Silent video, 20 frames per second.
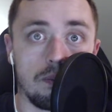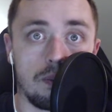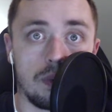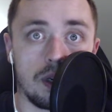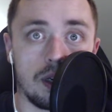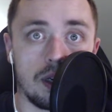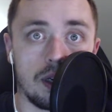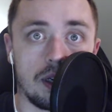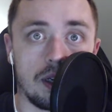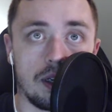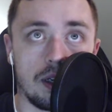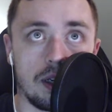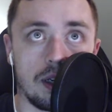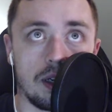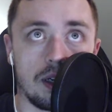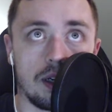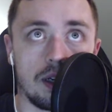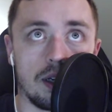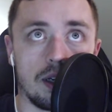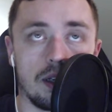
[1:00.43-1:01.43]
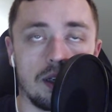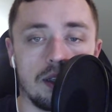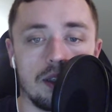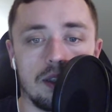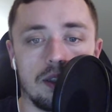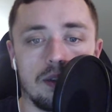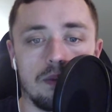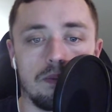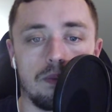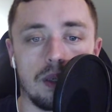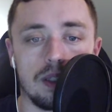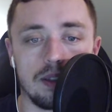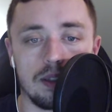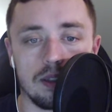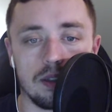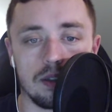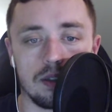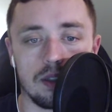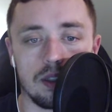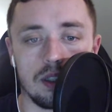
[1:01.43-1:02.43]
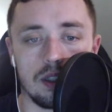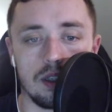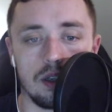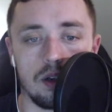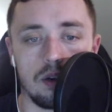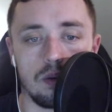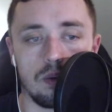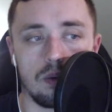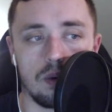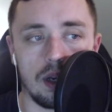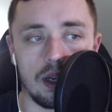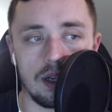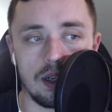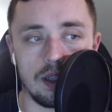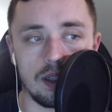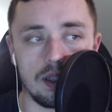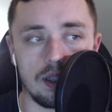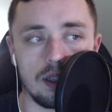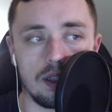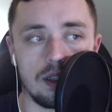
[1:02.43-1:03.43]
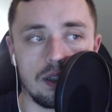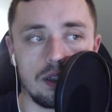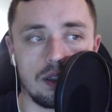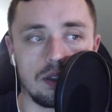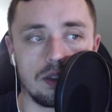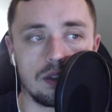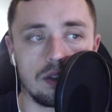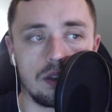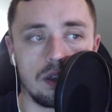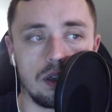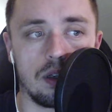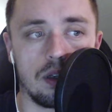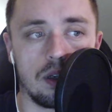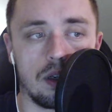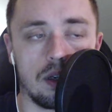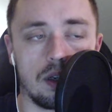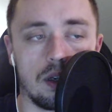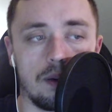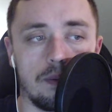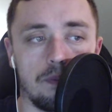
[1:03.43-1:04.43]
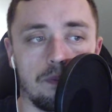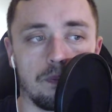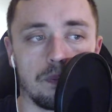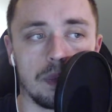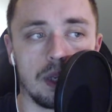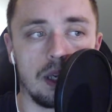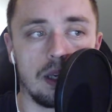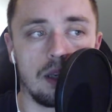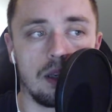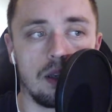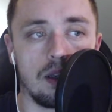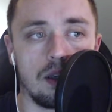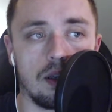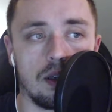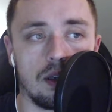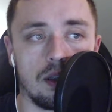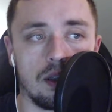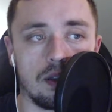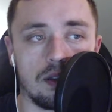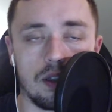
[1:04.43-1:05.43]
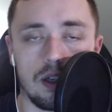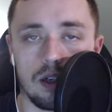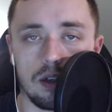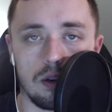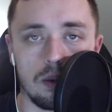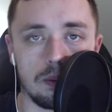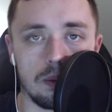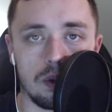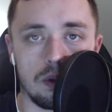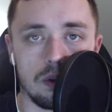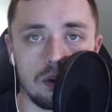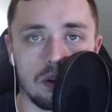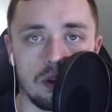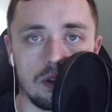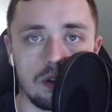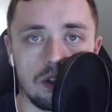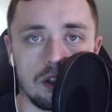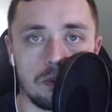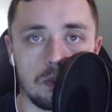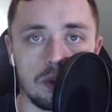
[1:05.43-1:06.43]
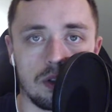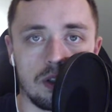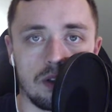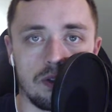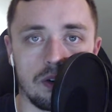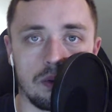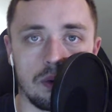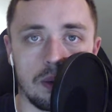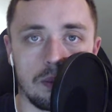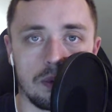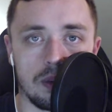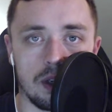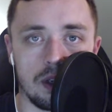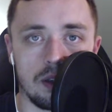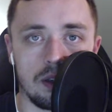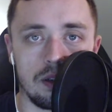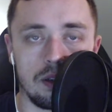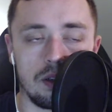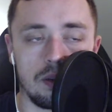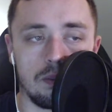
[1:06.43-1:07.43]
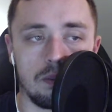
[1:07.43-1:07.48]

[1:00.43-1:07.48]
But basically, Reddit is it's not a cryptocurrency specific website,